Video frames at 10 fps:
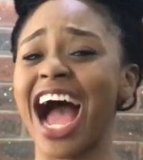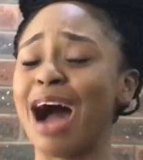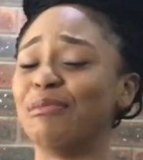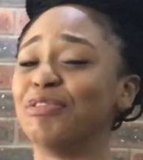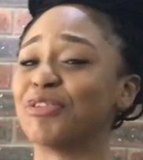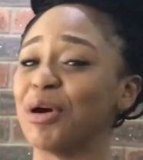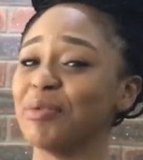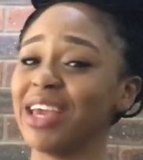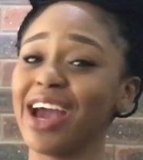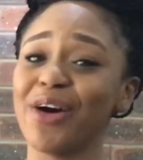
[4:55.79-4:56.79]
I'm
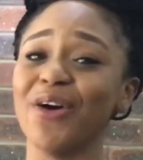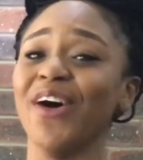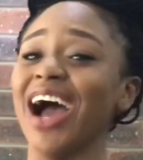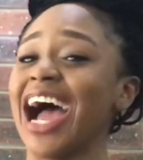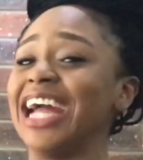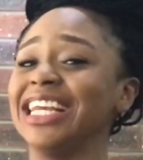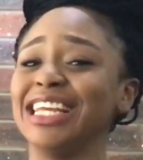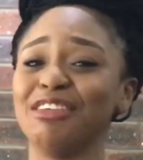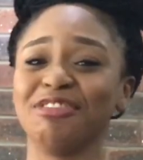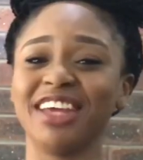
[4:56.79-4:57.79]
from here, I
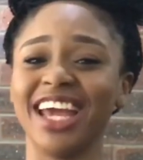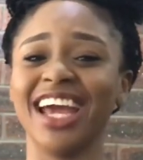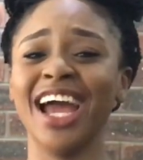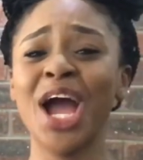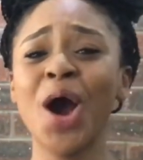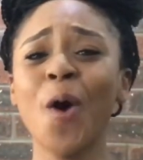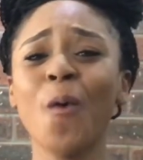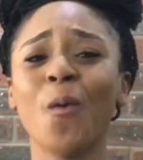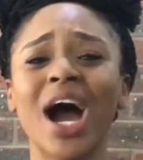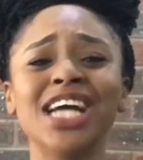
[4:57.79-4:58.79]
live here.
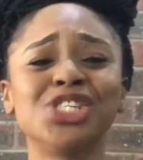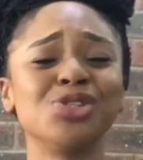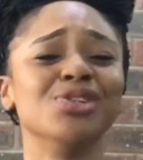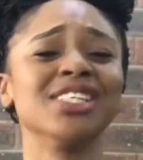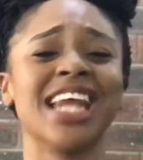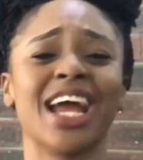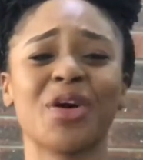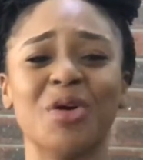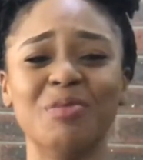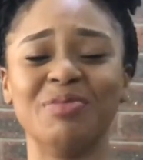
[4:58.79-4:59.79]
Why shouldn't I
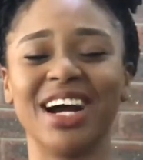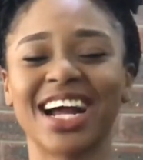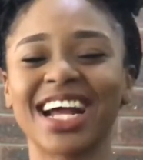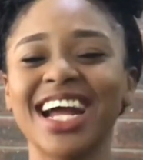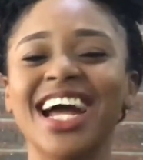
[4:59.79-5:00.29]
come back?